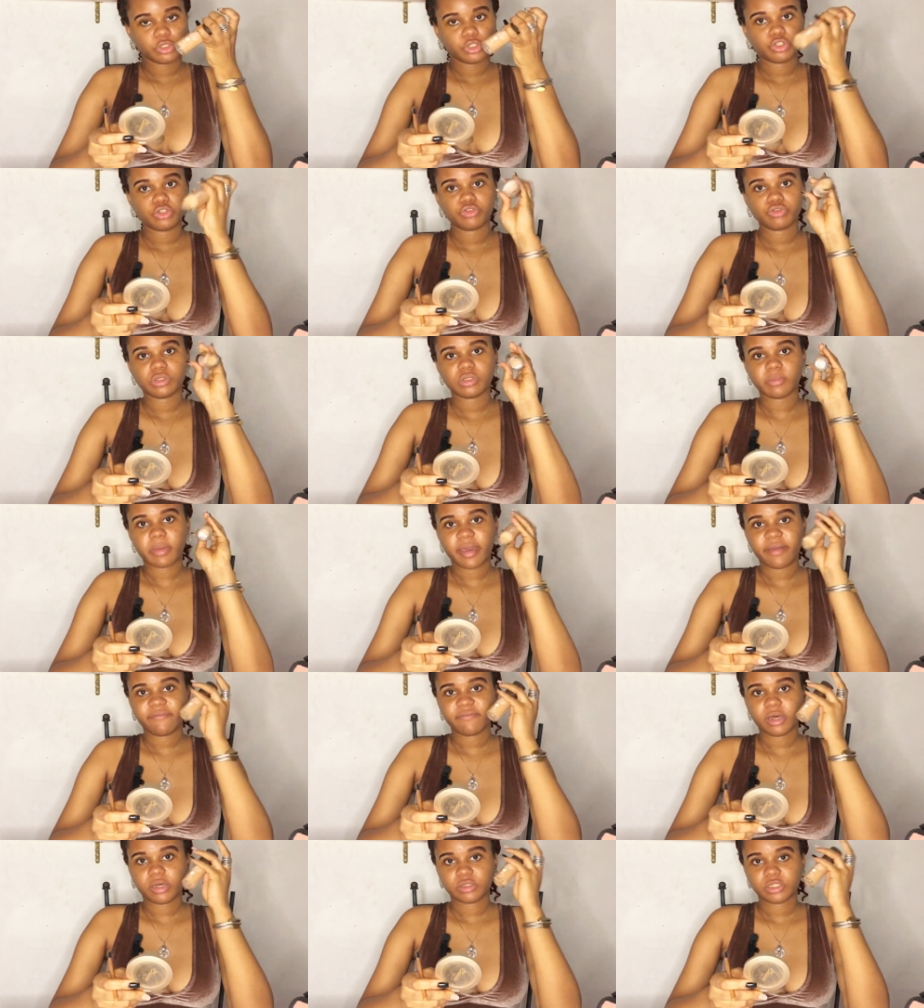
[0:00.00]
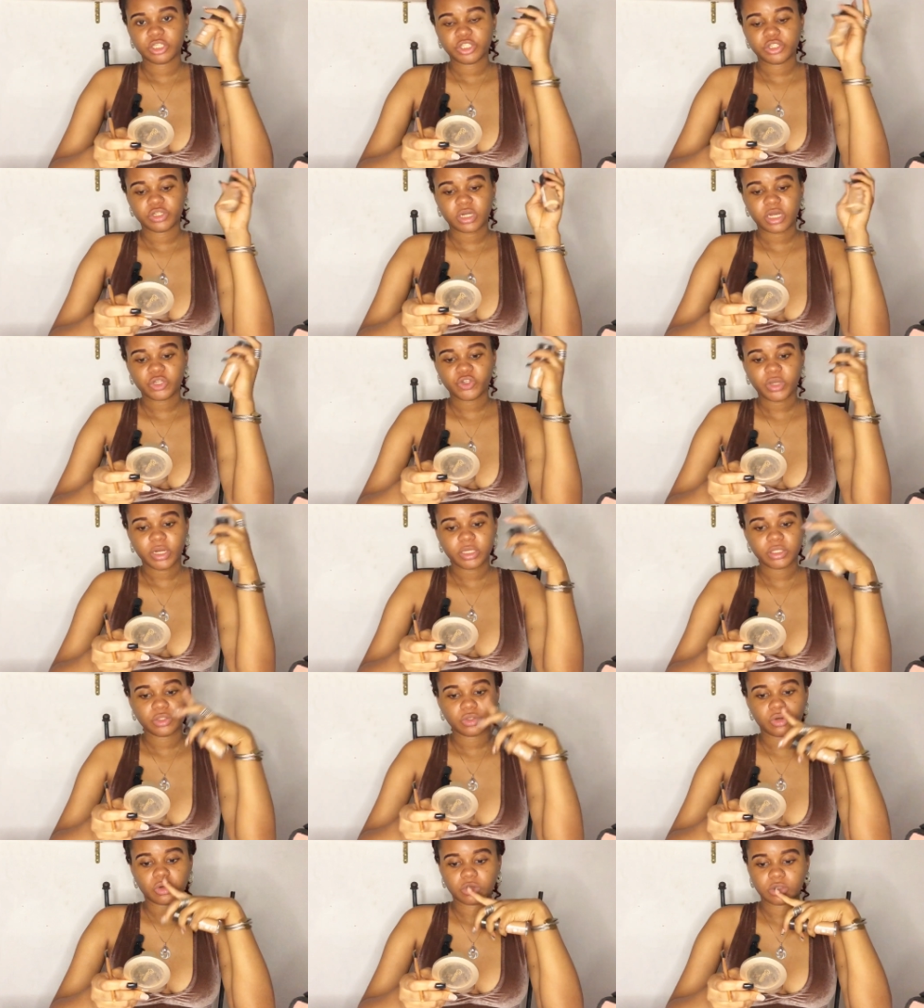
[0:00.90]
use my foundation
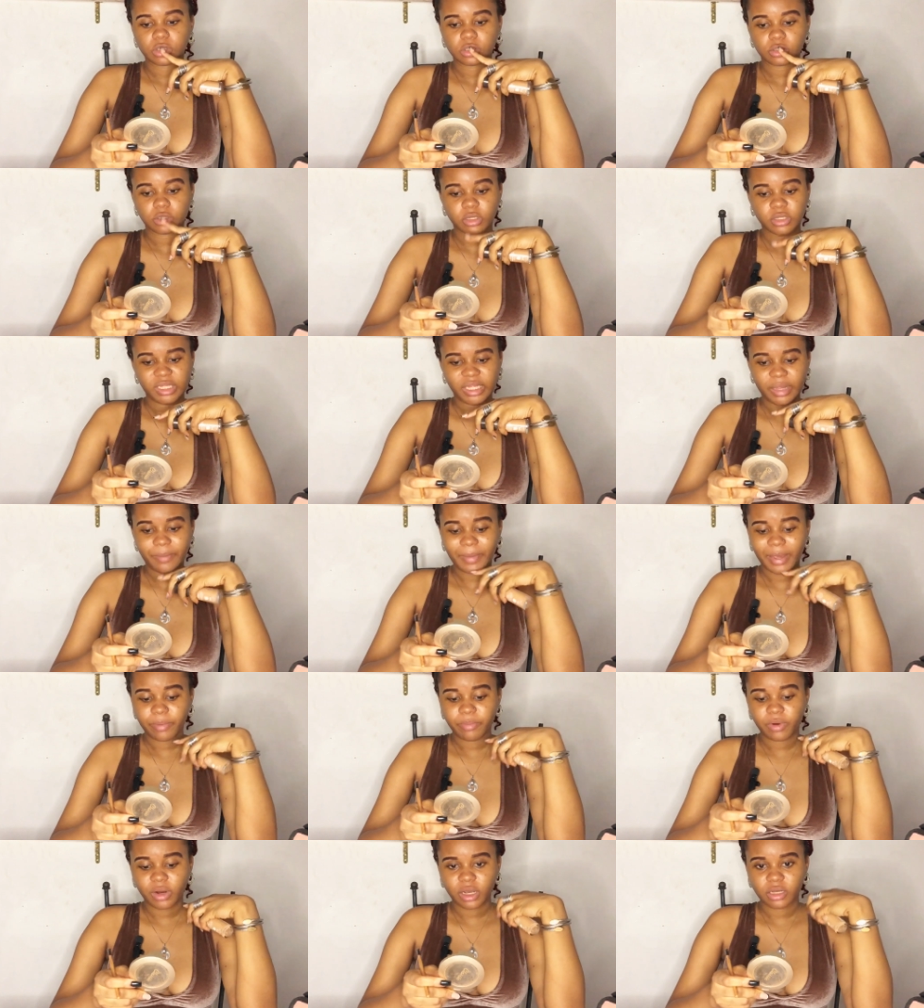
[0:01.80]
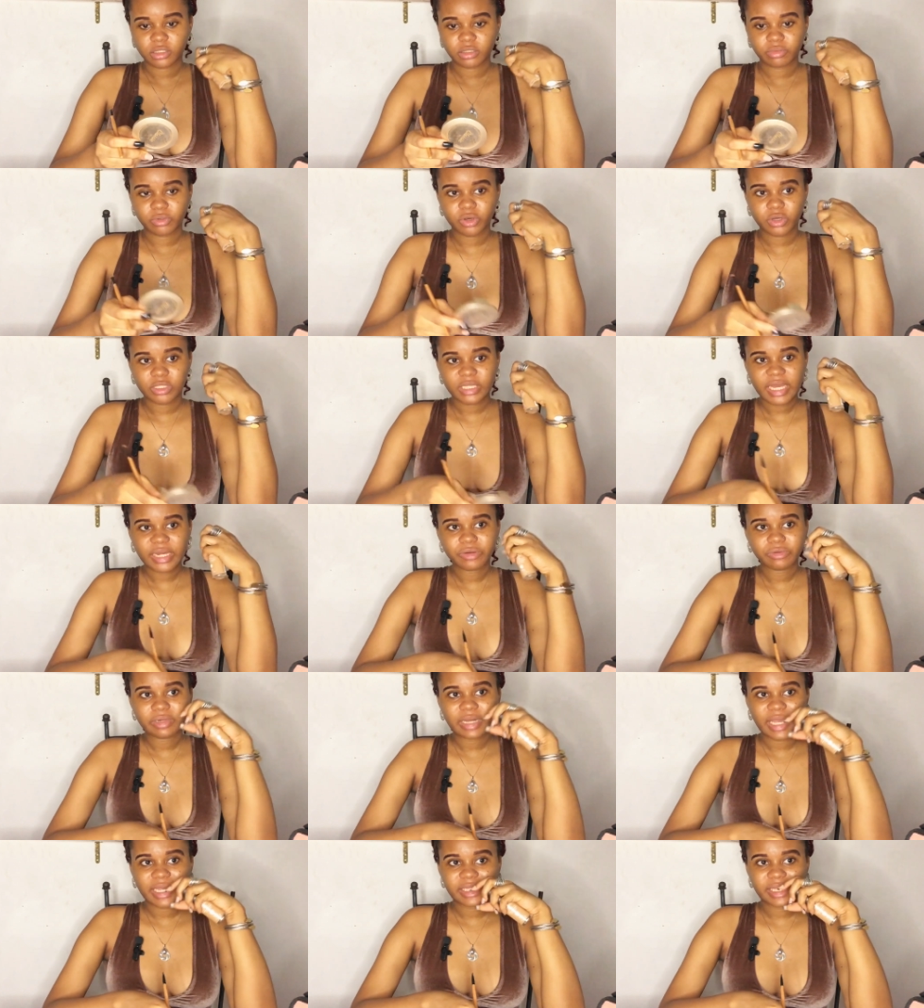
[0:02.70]
actually to conceal under my brows because I
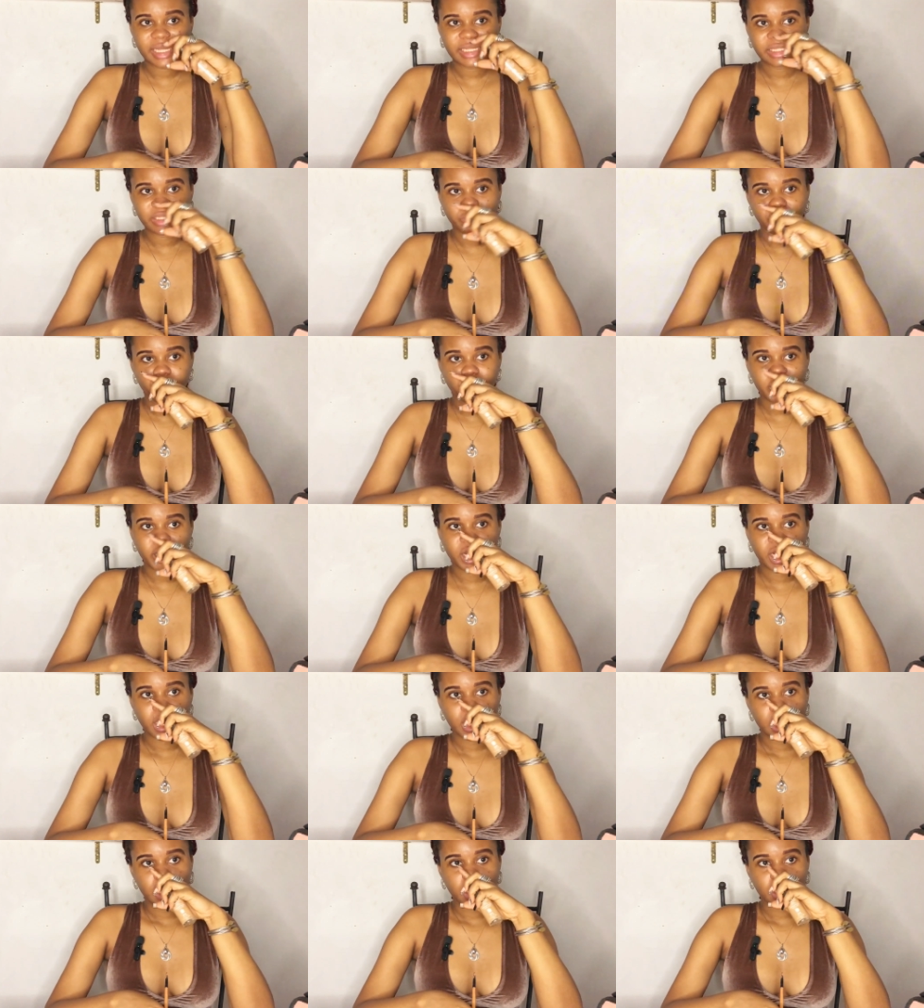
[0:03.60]
don't like that thing where